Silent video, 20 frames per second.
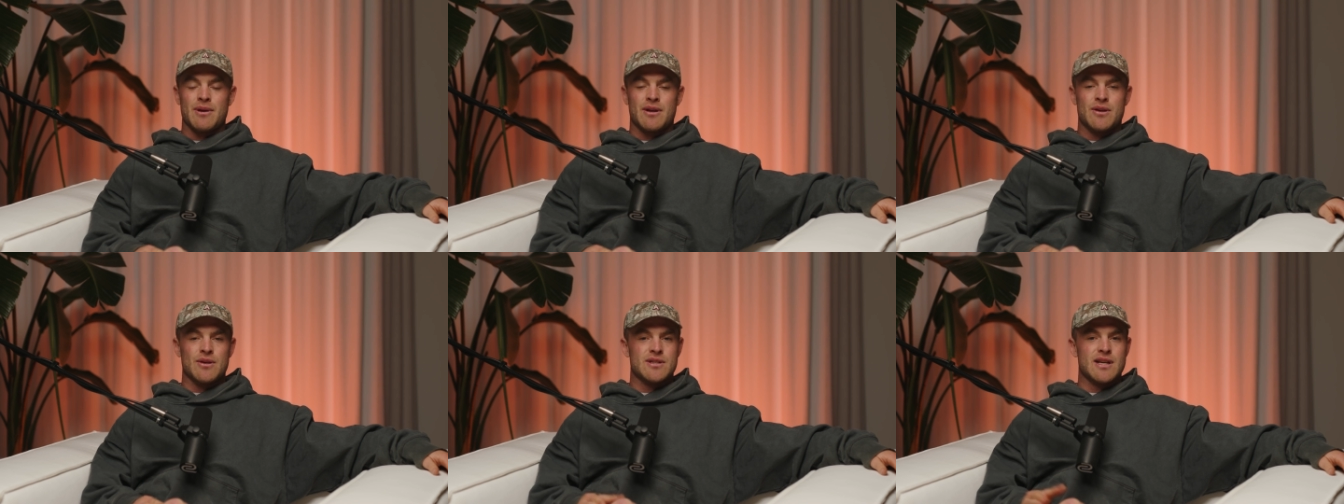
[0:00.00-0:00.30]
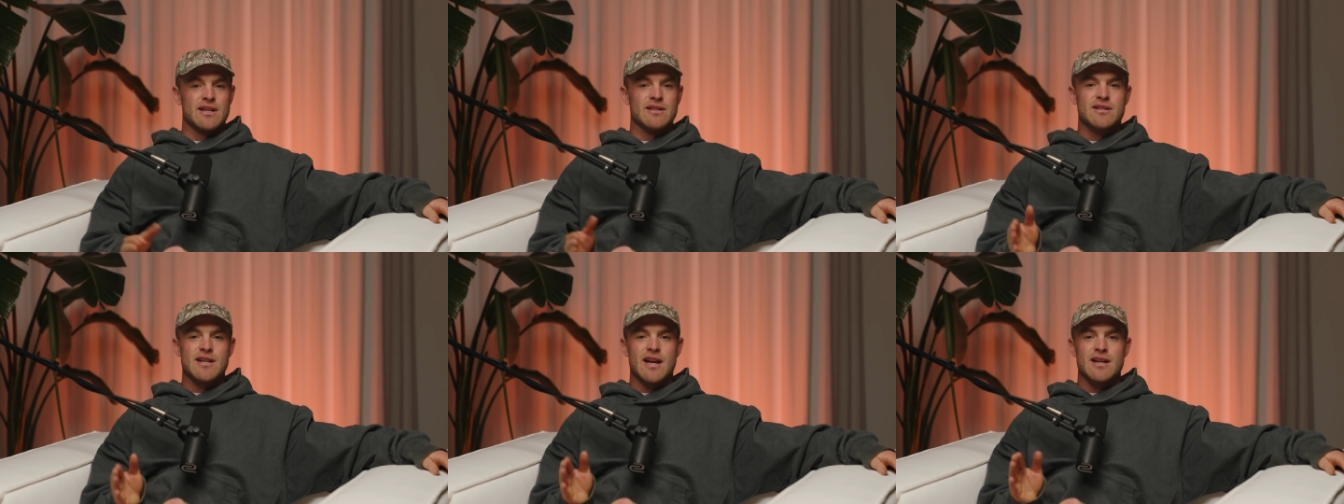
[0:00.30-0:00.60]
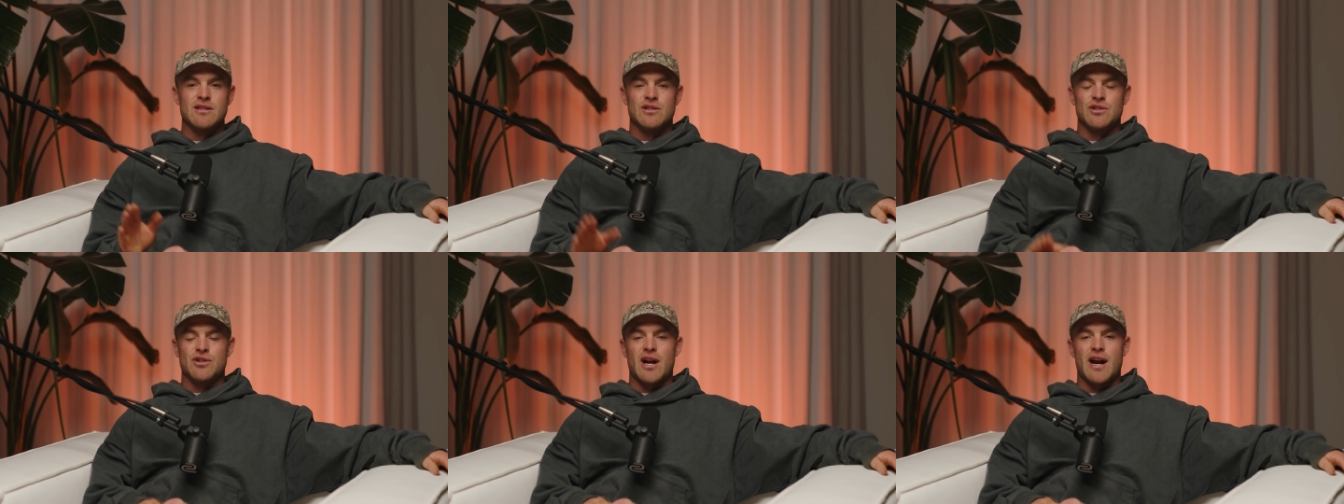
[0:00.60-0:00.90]
because
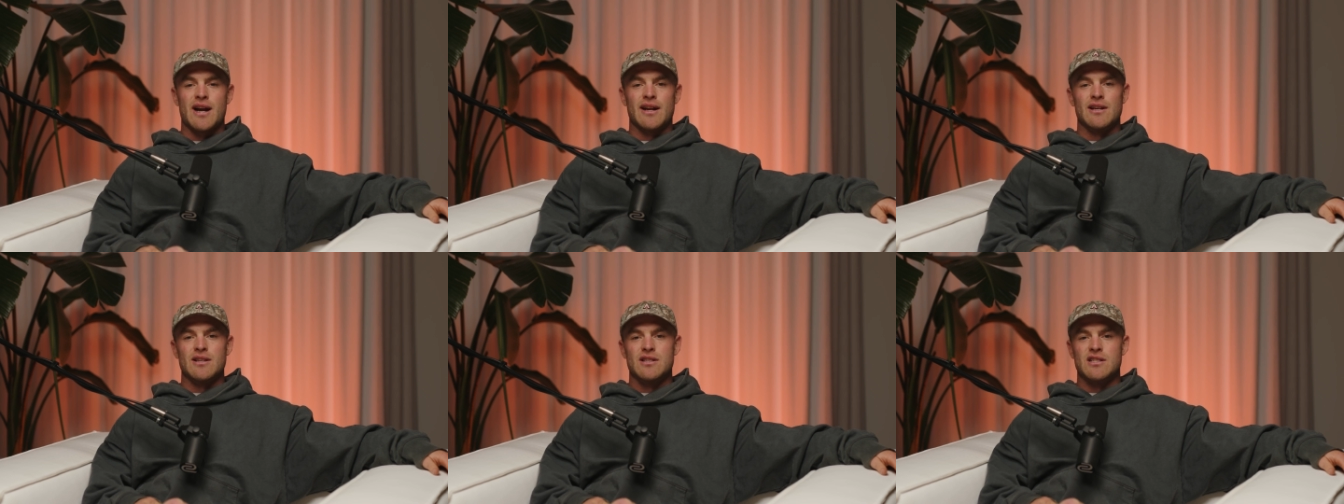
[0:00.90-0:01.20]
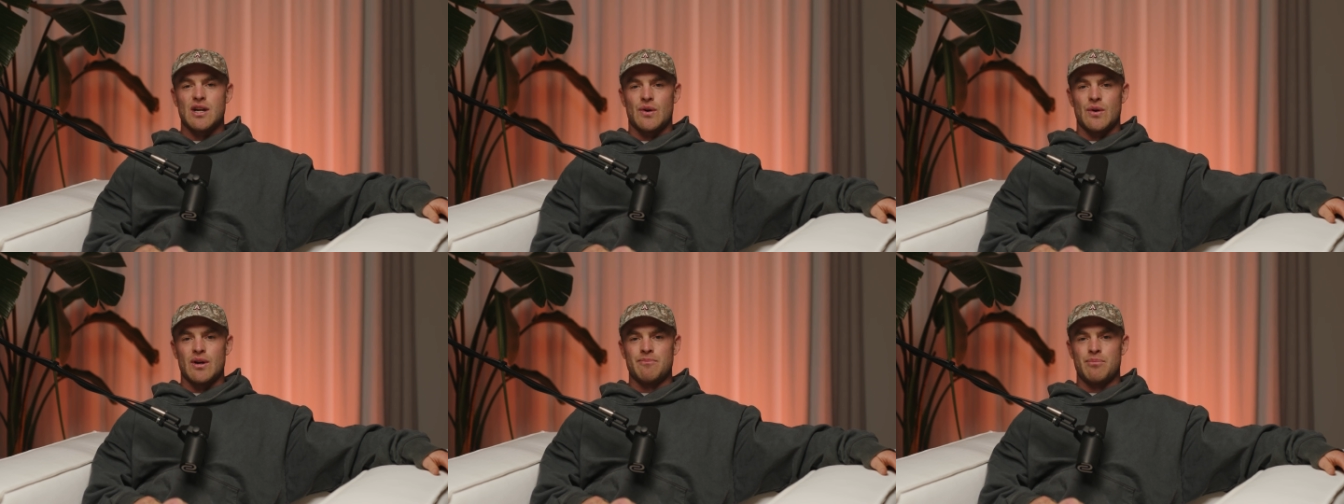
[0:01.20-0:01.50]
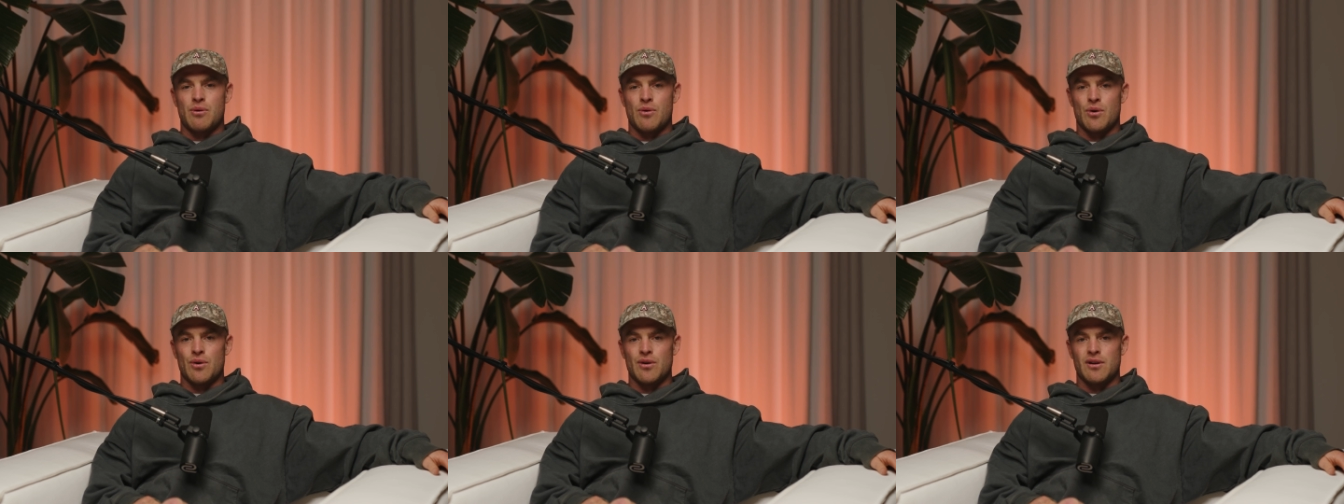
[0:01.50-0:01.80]
in-season training is so
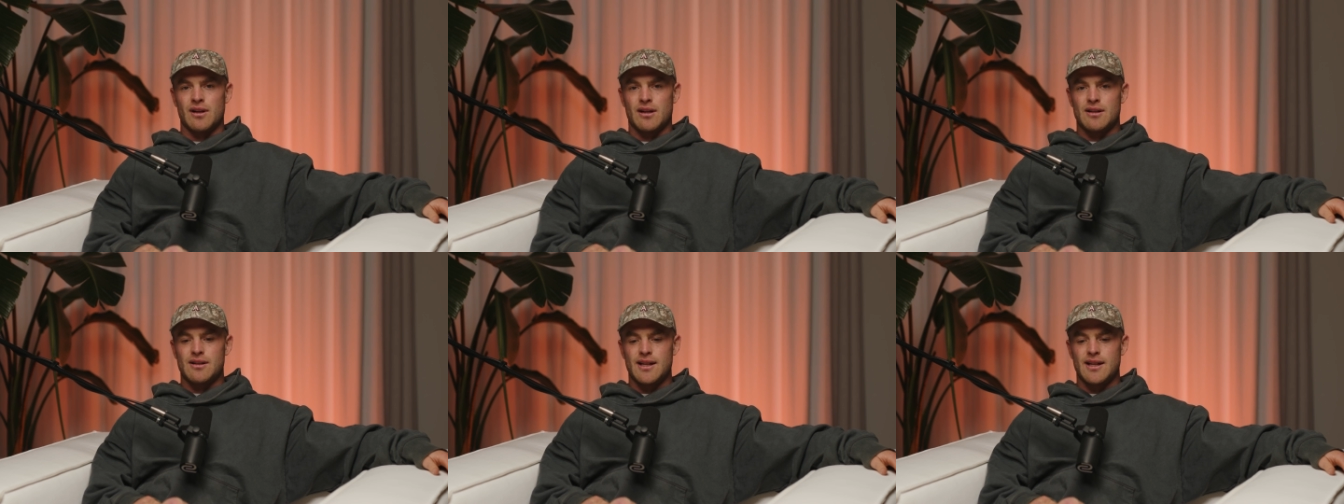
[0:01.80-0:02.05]
important.